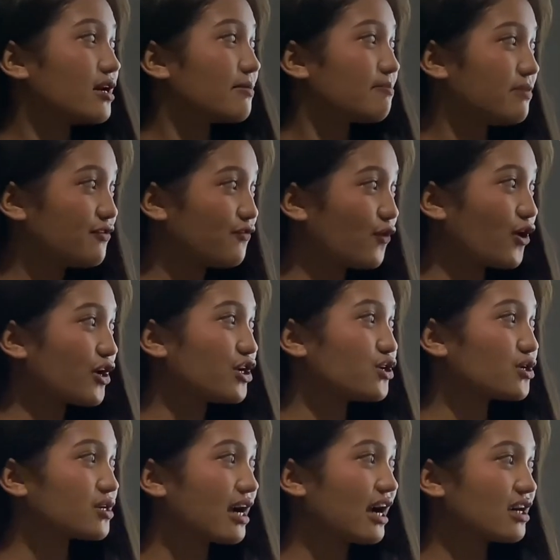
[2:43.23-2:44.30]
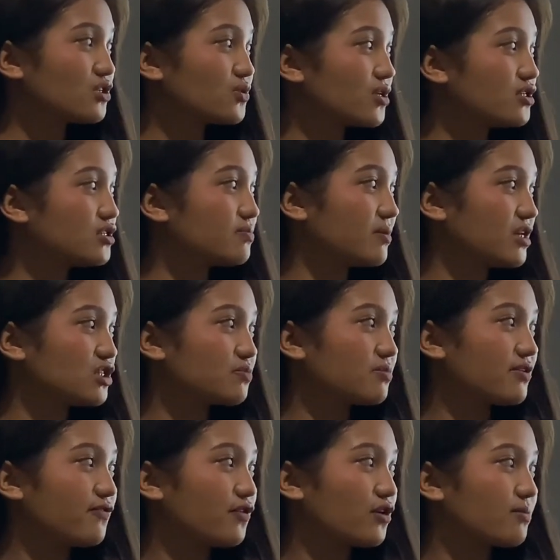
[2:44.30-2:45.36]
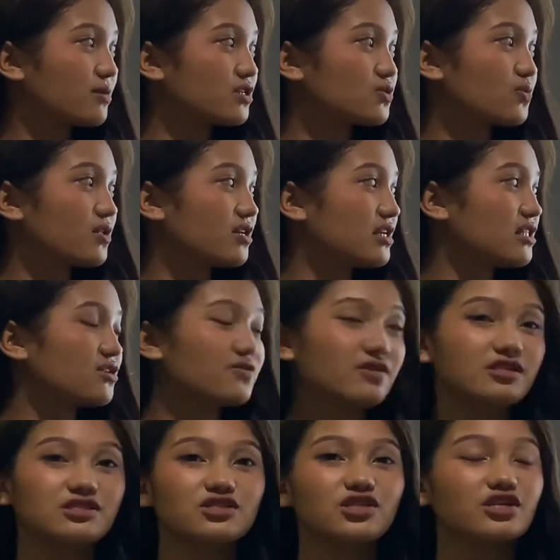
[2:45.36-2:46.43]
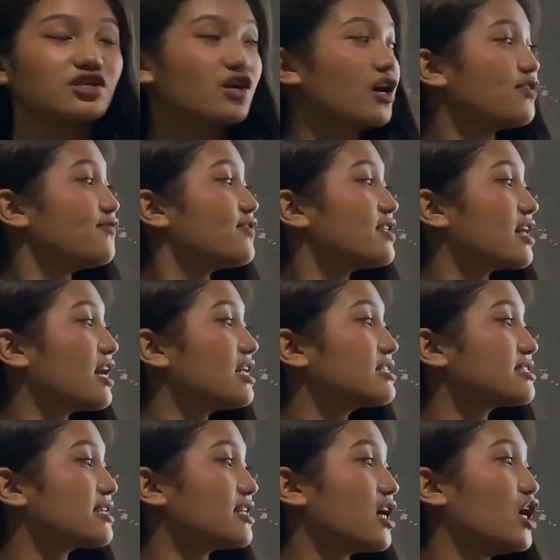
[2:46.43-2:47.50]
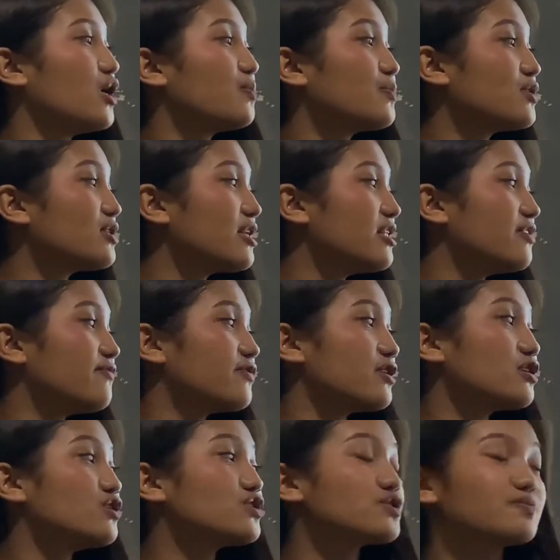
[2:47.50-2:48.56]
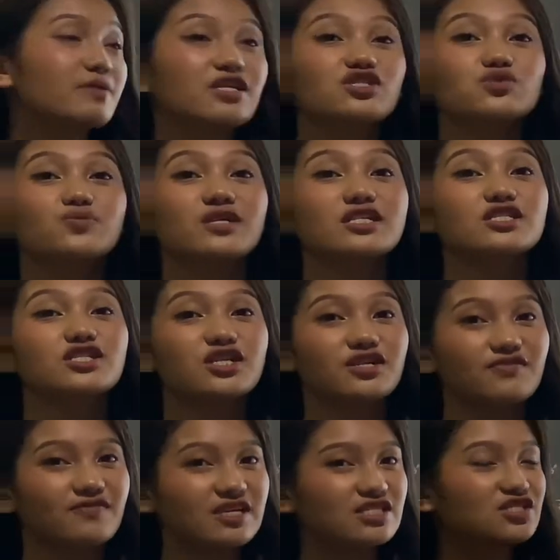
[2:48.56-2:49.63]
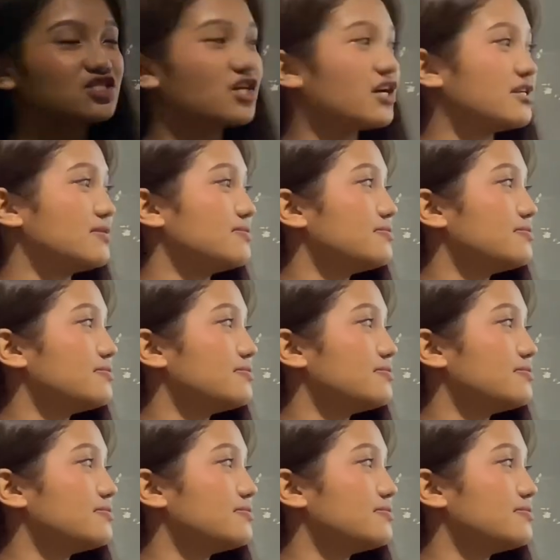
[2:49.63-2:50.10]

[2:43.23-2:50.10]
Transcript: before your actual speech performance will increase your confidence and help you deliver your speech with conviction.